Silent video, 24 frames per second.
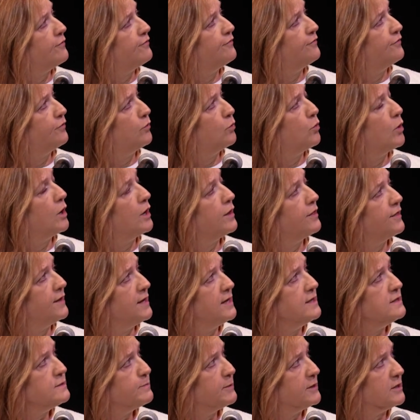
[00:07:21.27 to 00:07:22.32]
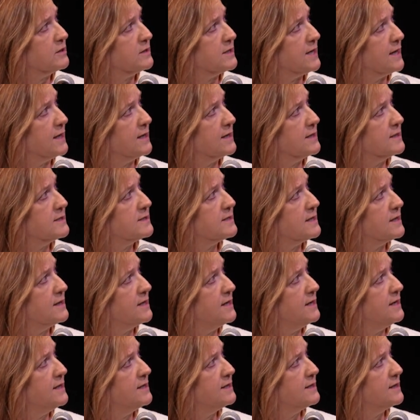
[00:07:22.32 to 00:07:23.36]
for these buildings,
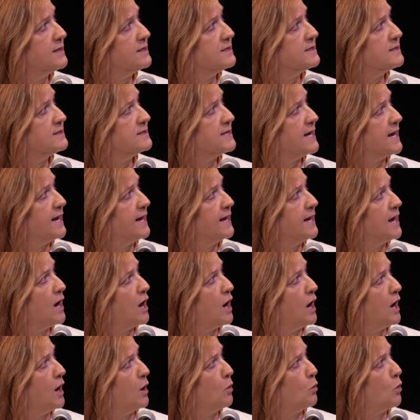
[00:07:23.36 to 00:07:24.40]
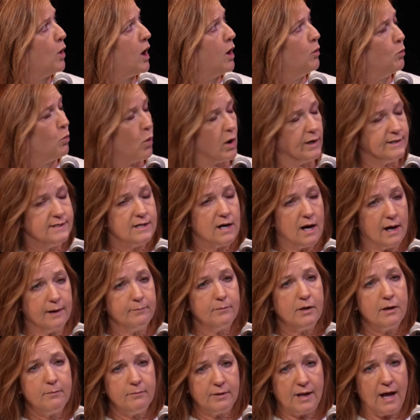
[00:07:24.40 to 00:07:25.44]
this is a
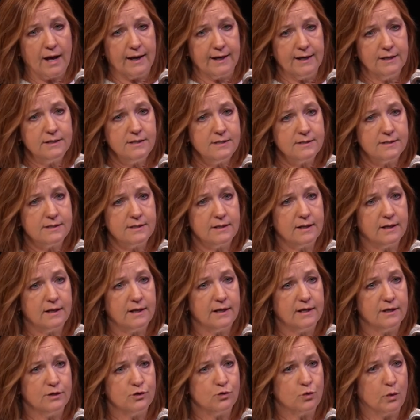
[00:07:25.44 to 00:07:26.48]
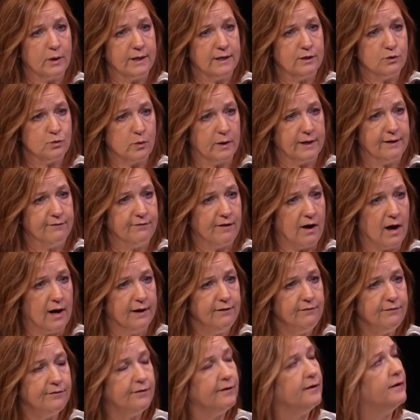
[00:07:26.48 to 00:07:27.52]
one-time compliance in
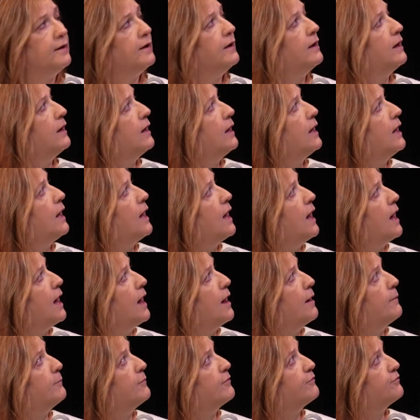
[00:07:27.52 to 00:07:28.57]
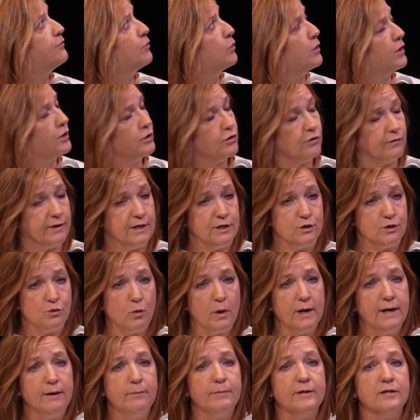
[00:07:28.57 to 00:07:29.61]
2025. For the
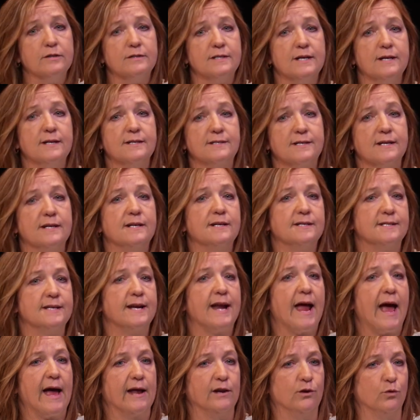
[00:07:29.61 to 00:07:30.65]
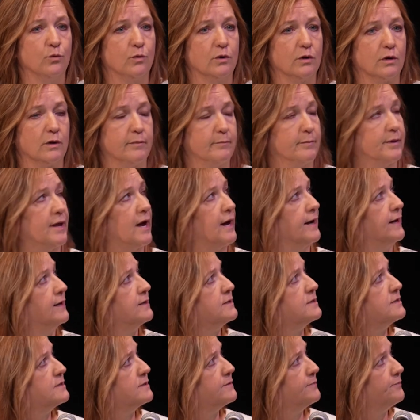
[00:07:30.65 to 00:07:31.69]
320 buildings, it is an annual
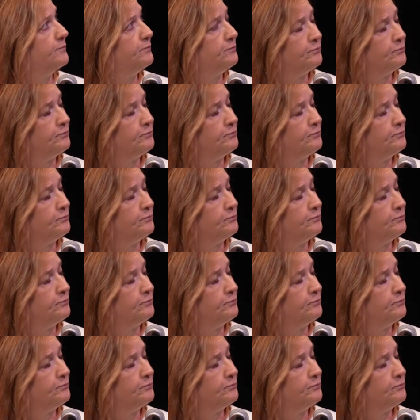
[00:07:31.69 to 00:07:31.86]
compliance.